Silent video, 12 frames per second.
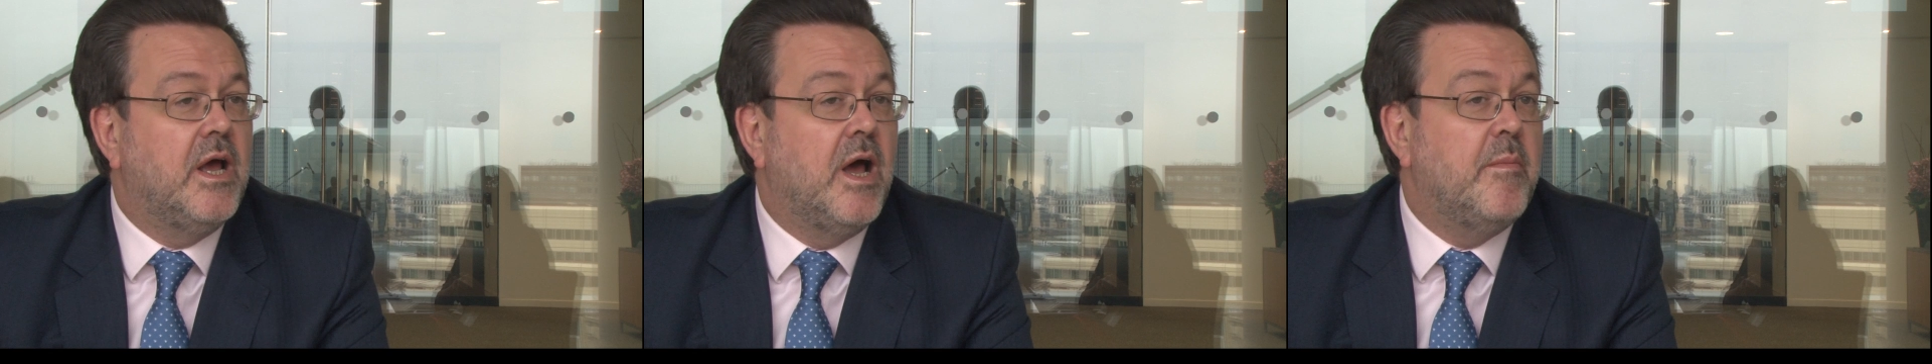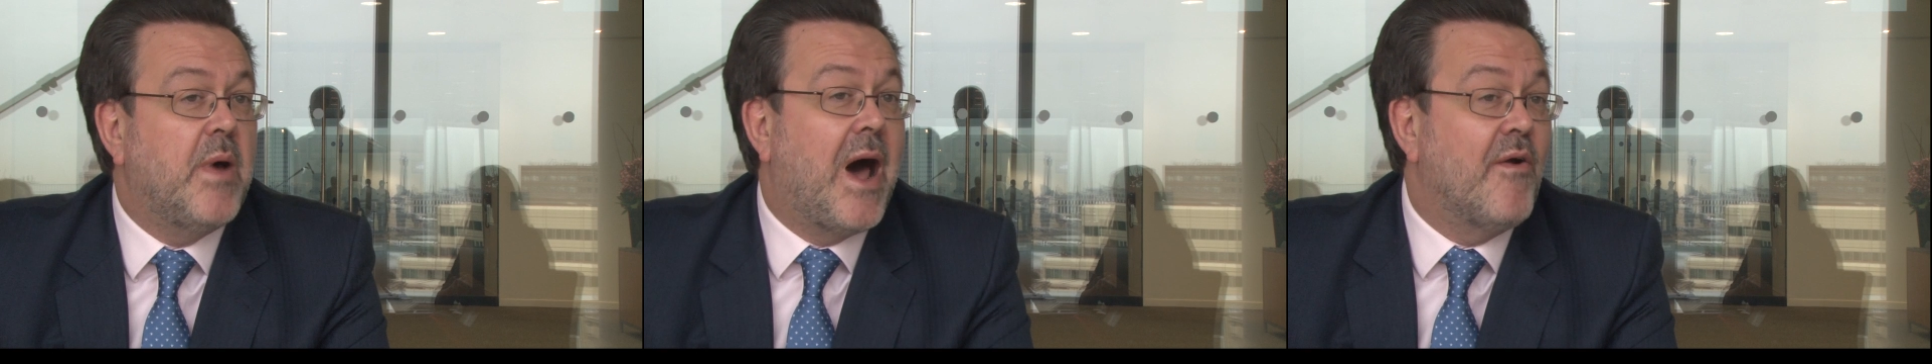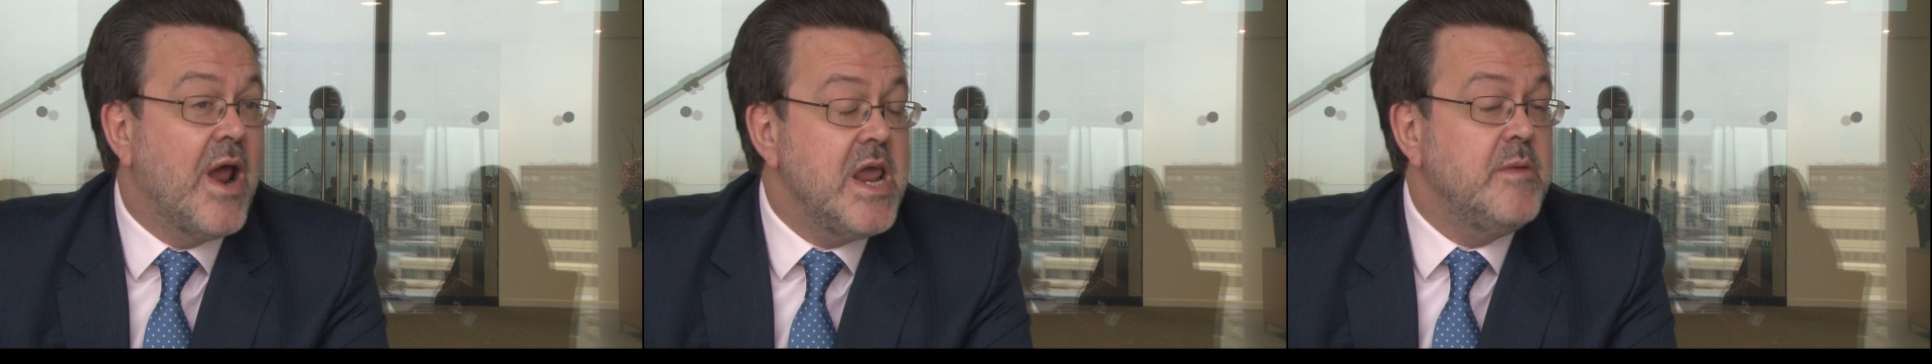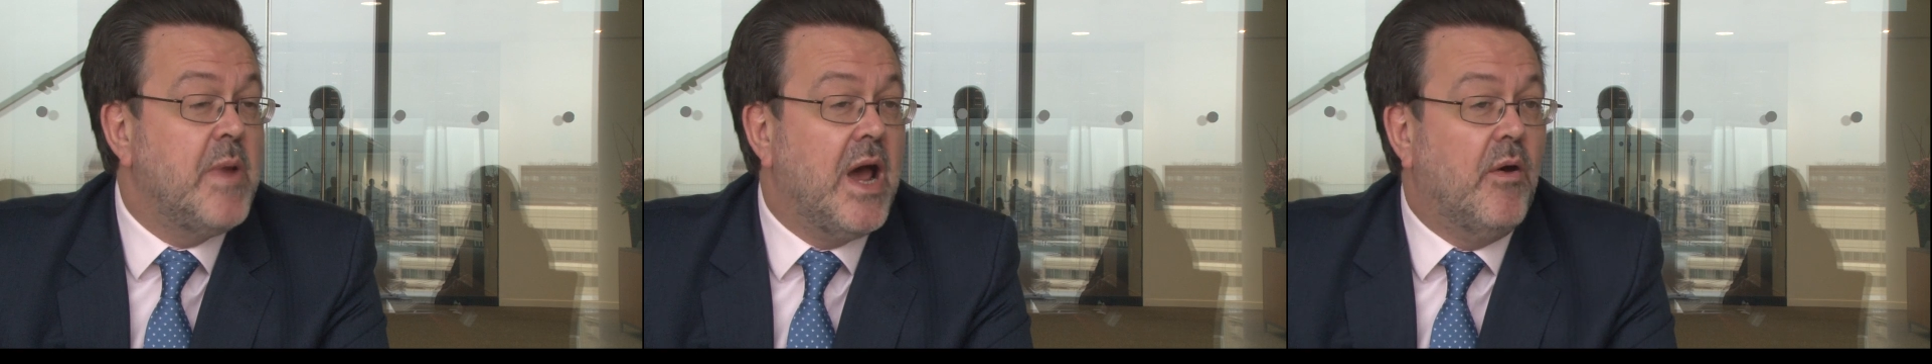Um, our
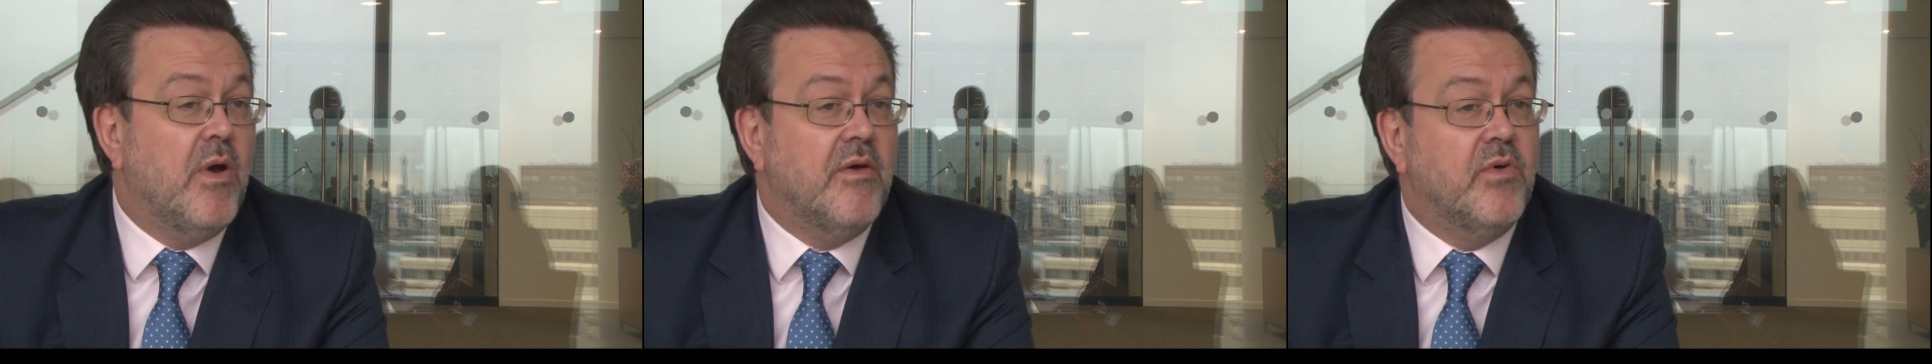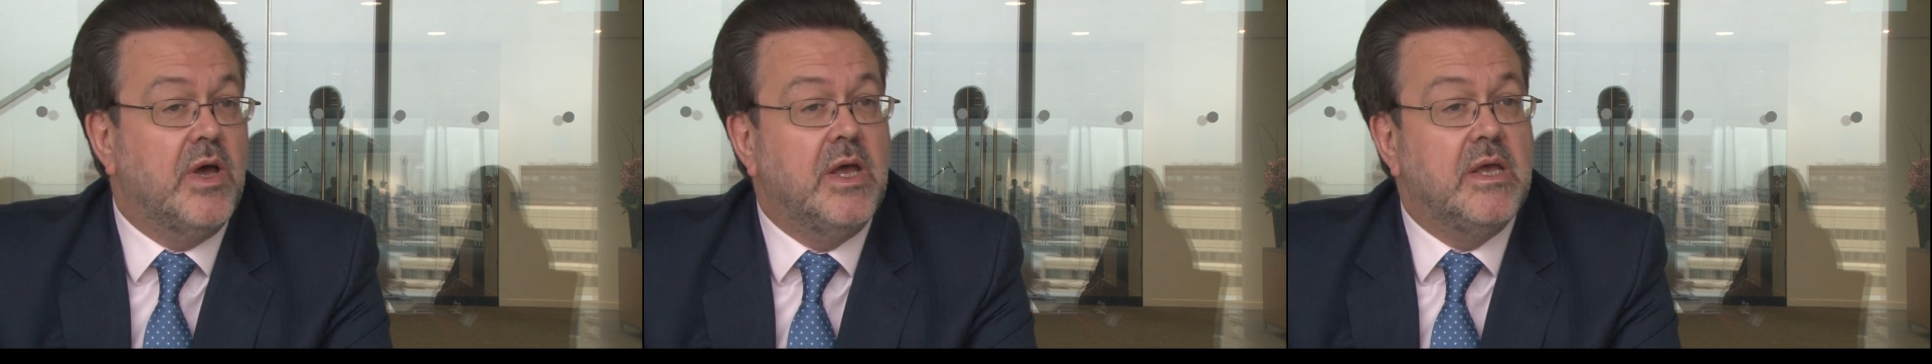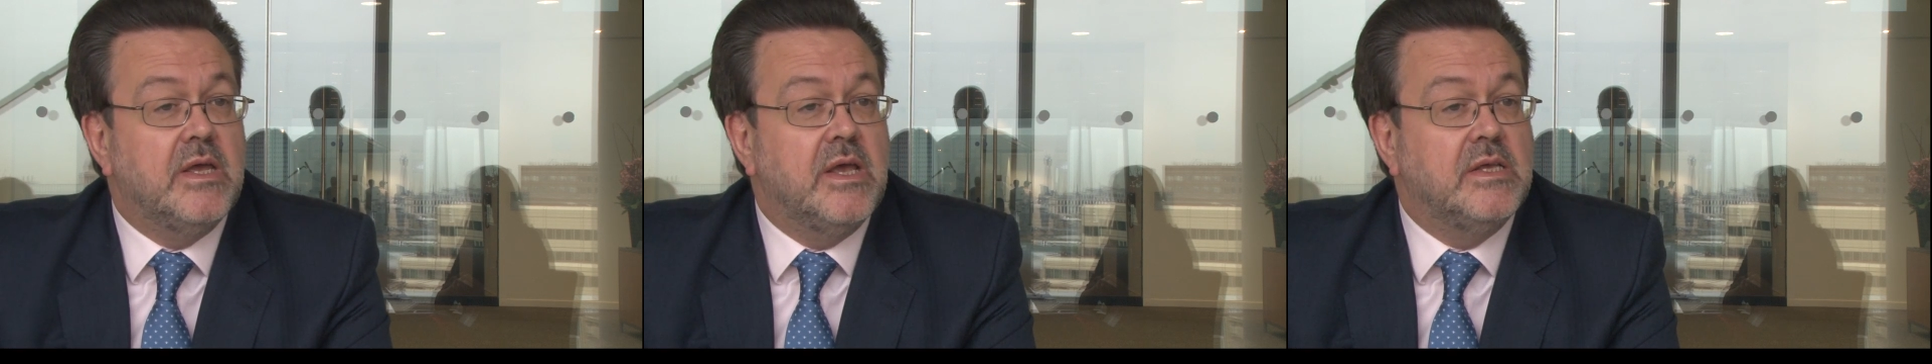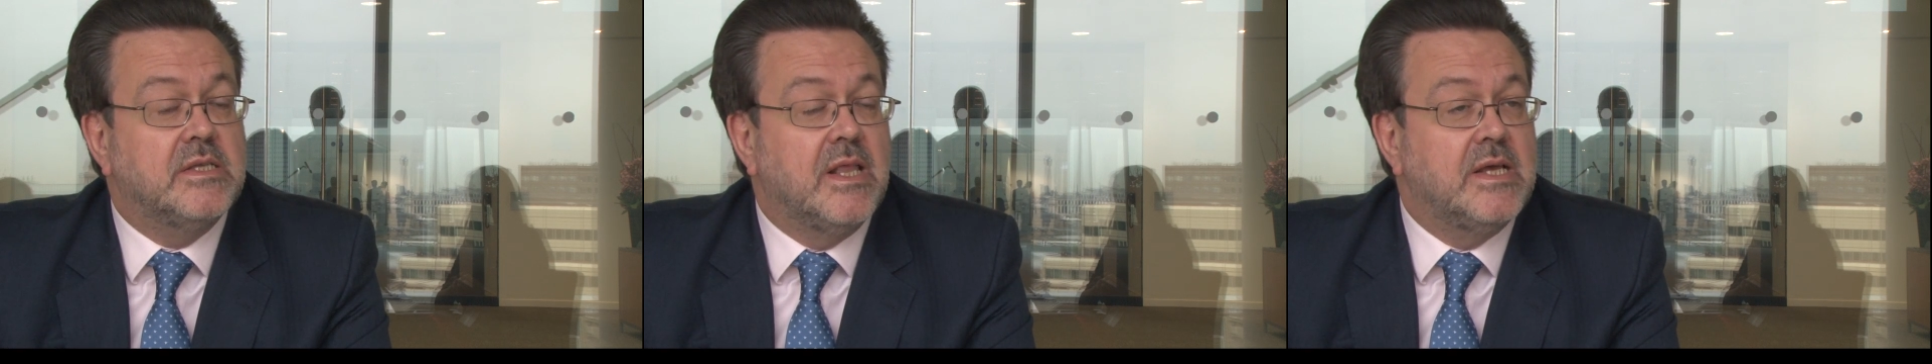aim, however, is